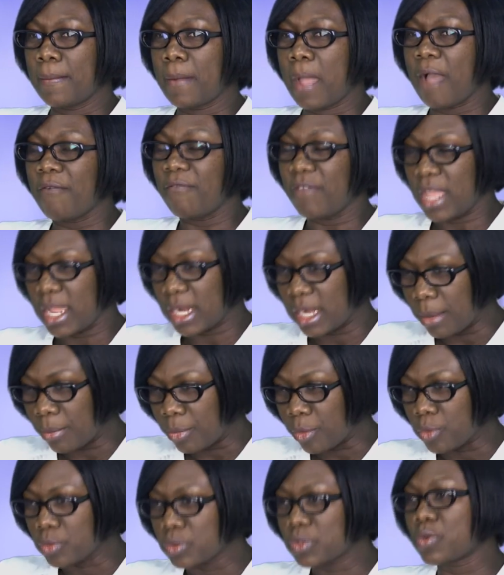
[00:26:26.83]

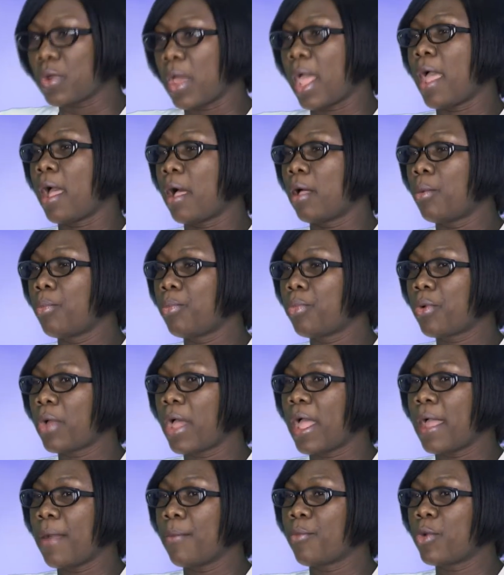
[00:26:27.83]
available to help
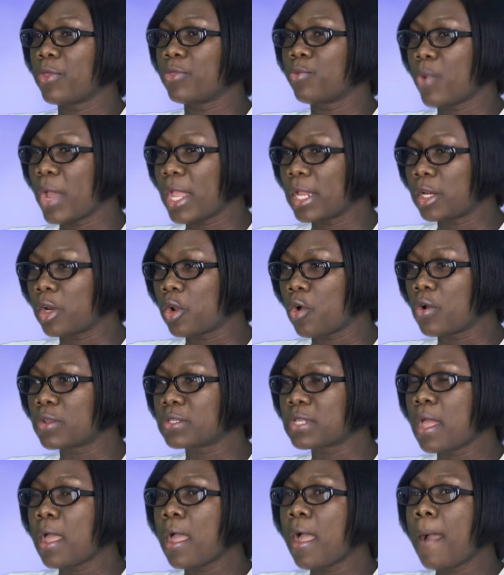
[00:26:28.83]
with weight
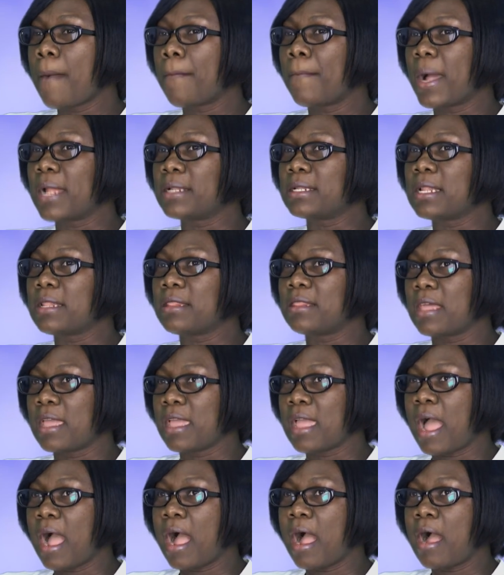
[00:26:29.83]
loss, but
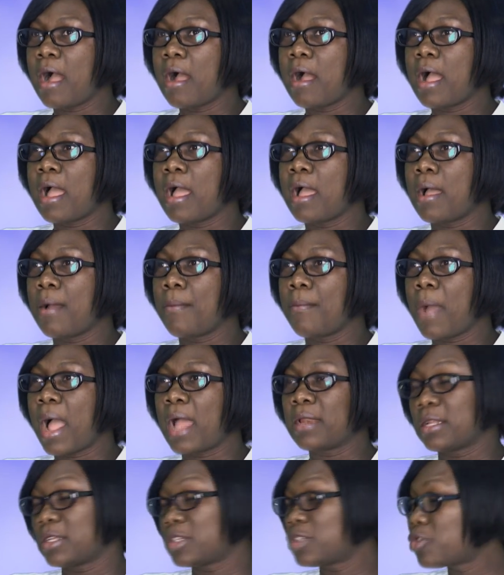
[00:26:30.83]
they are
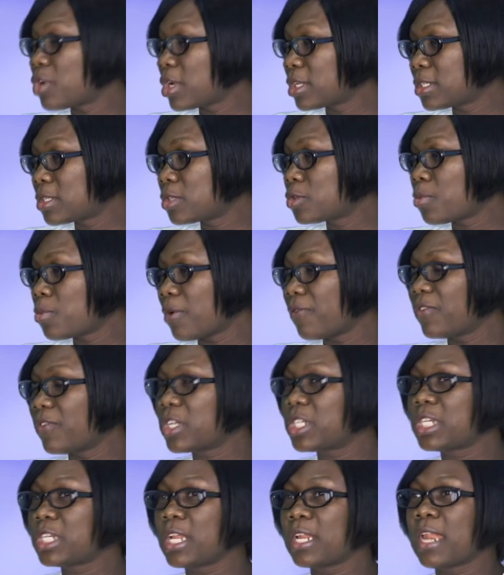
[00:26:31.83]
under strict
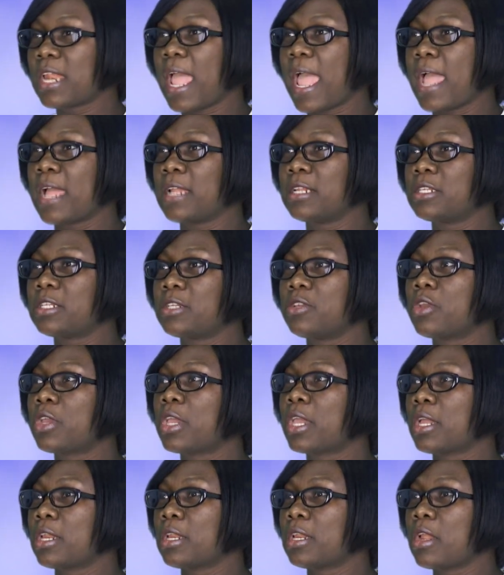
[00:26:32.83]
supervision, and you
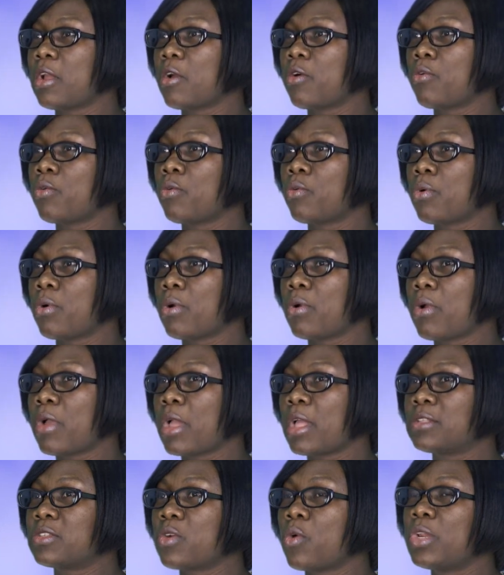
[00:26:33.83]
can.
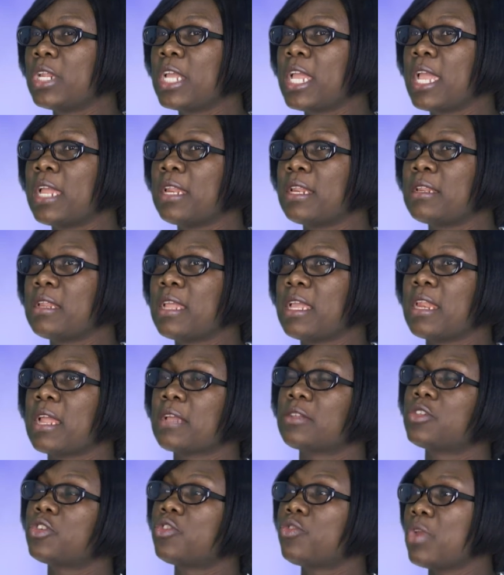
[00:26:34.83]
It's only in
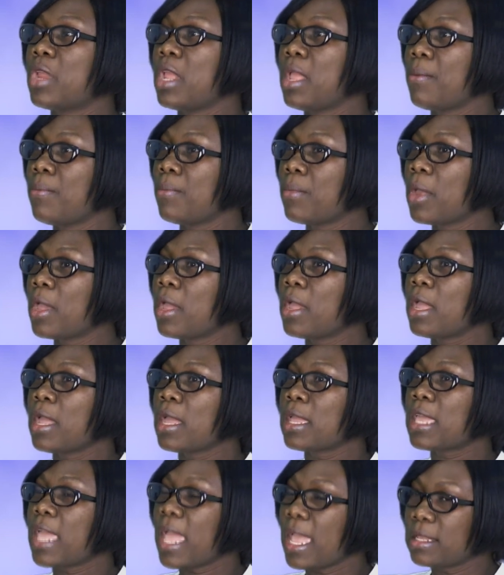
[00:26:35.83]
extreme
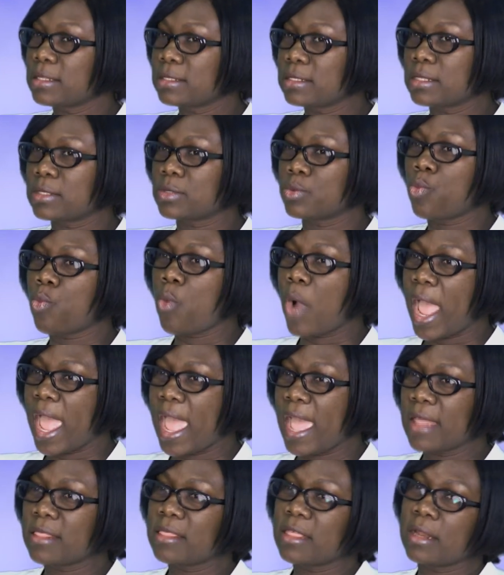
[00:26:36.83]
cases
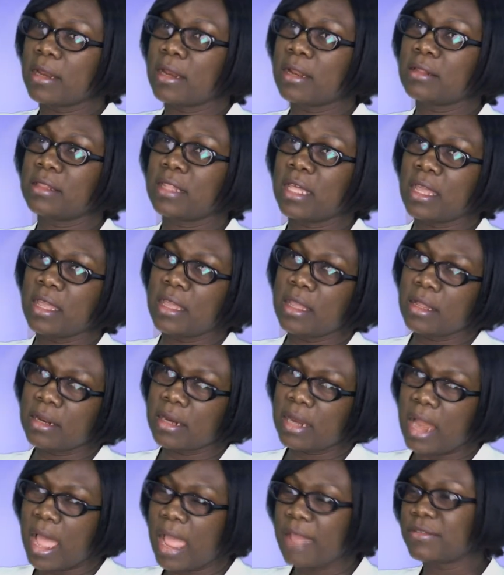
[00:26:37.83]
where the
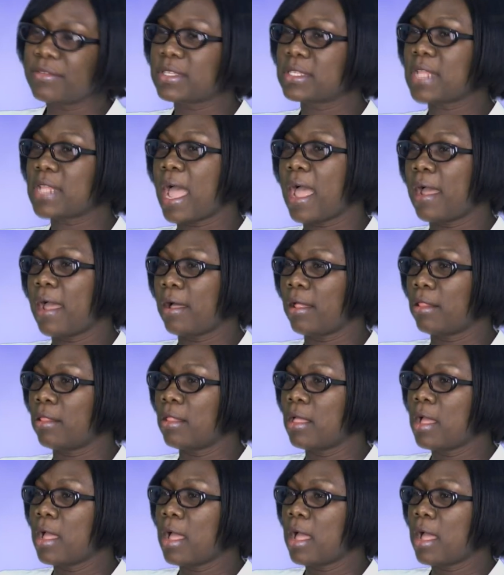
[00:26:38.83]
lifestyle